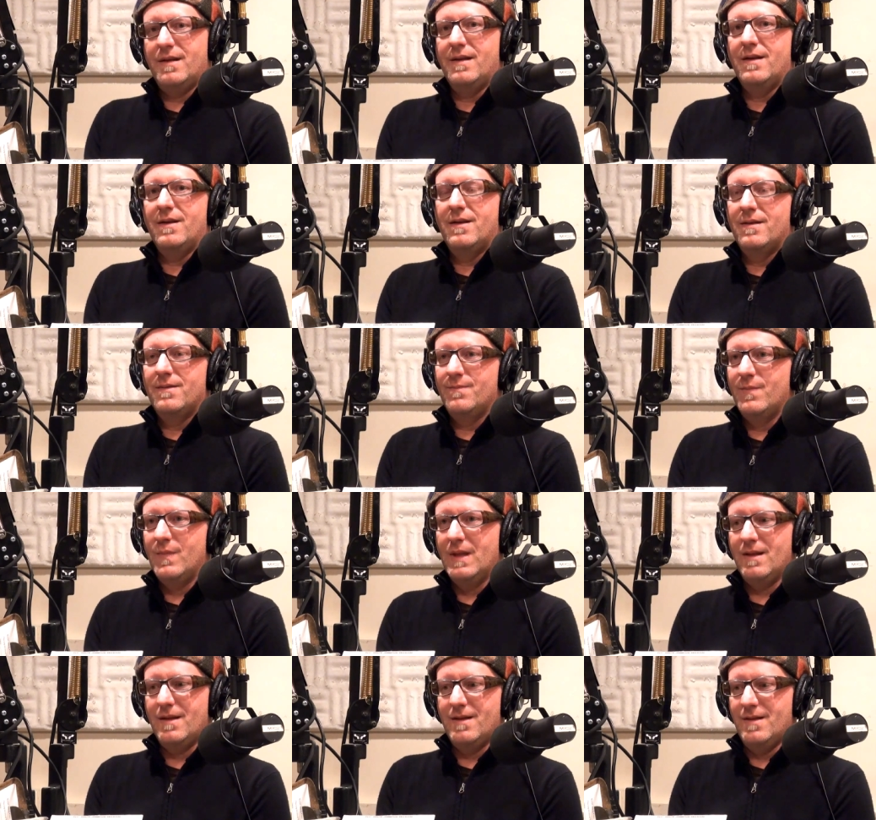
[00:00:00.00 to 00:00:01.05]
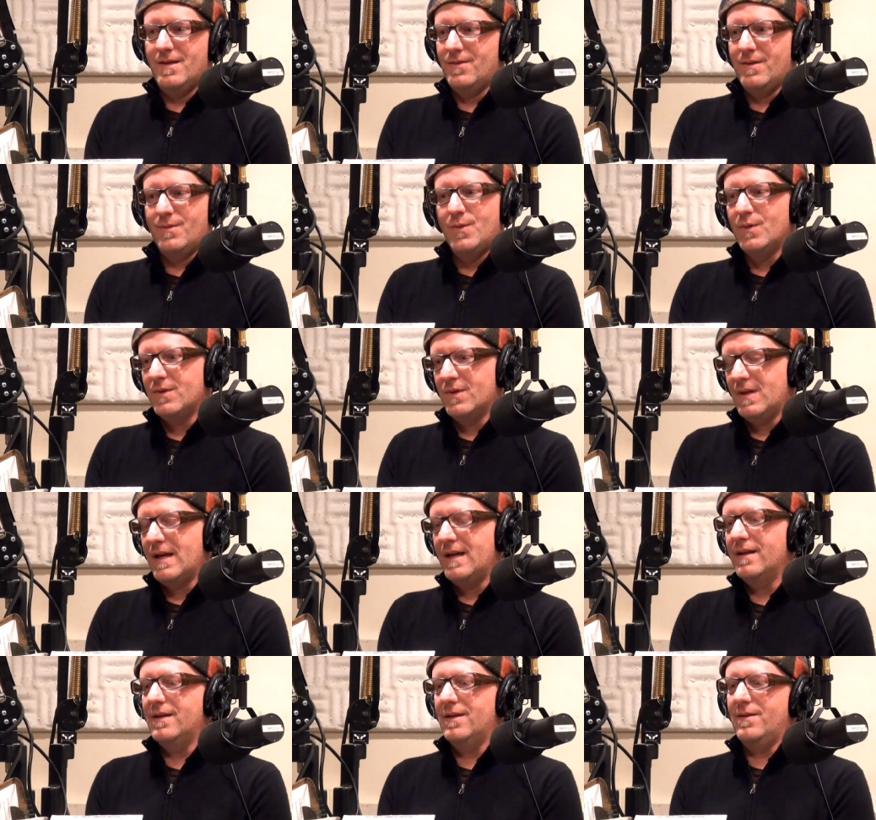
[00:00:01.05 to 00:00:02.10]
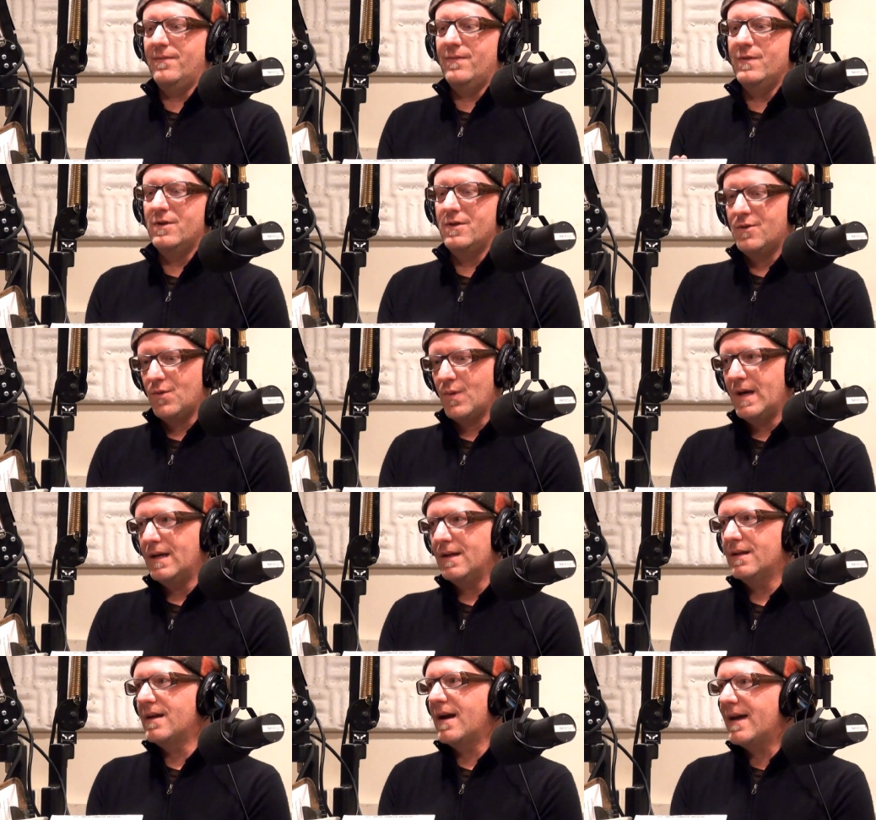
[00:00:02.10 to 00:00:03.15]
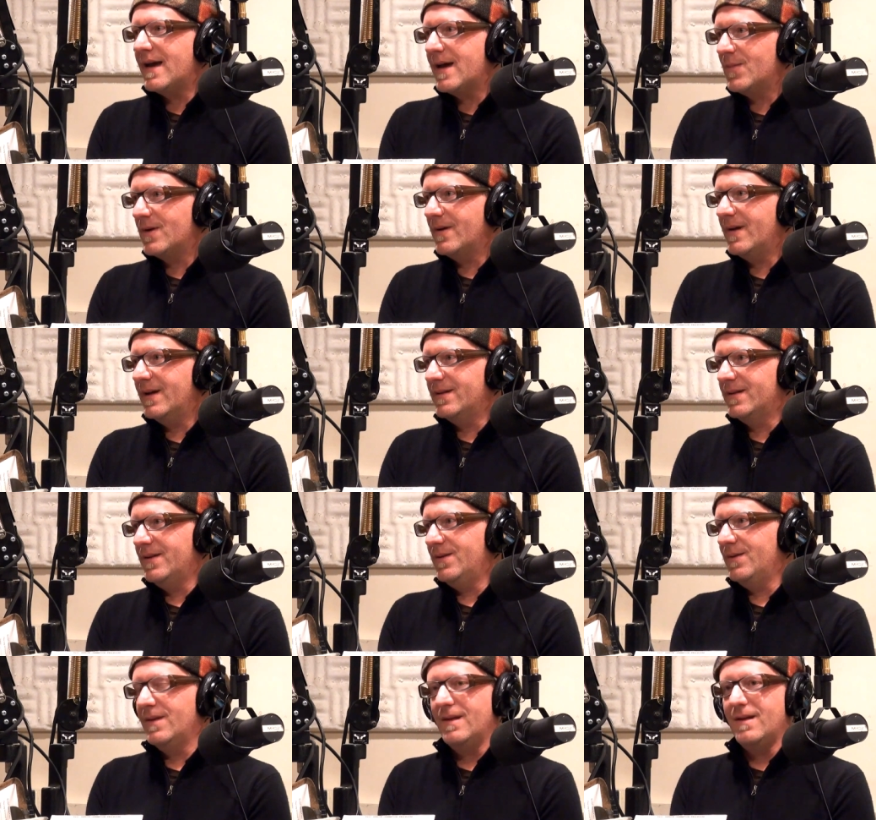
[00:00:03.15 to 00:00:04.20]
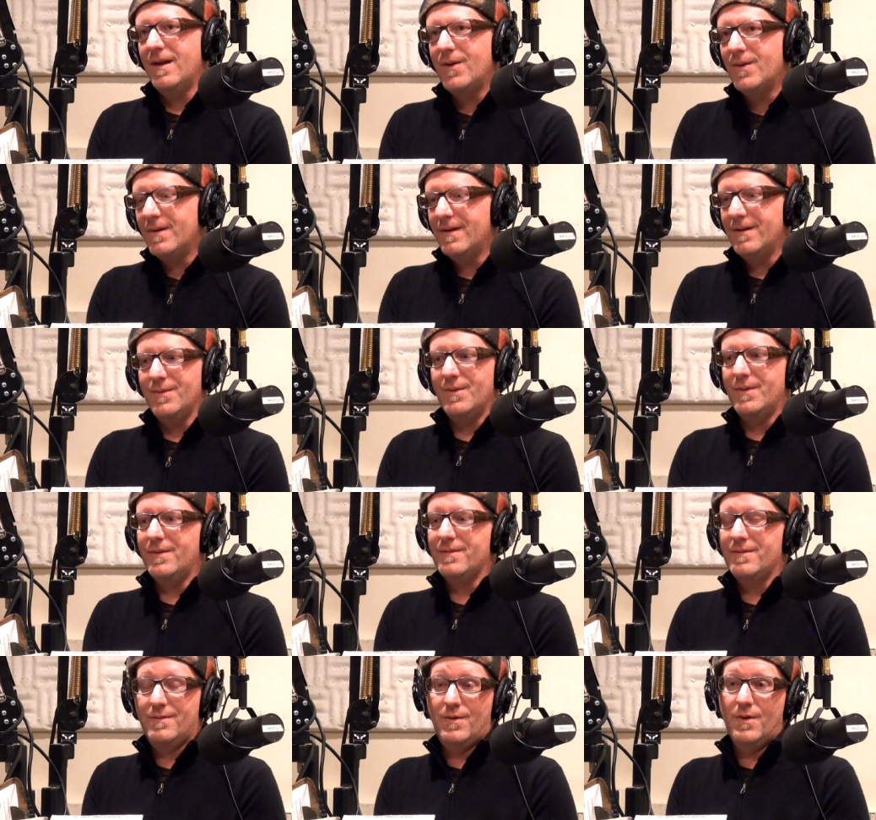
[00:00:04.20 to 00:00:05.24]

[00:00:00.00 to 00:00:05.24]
And there's a whole science of string diameter as to the note it will,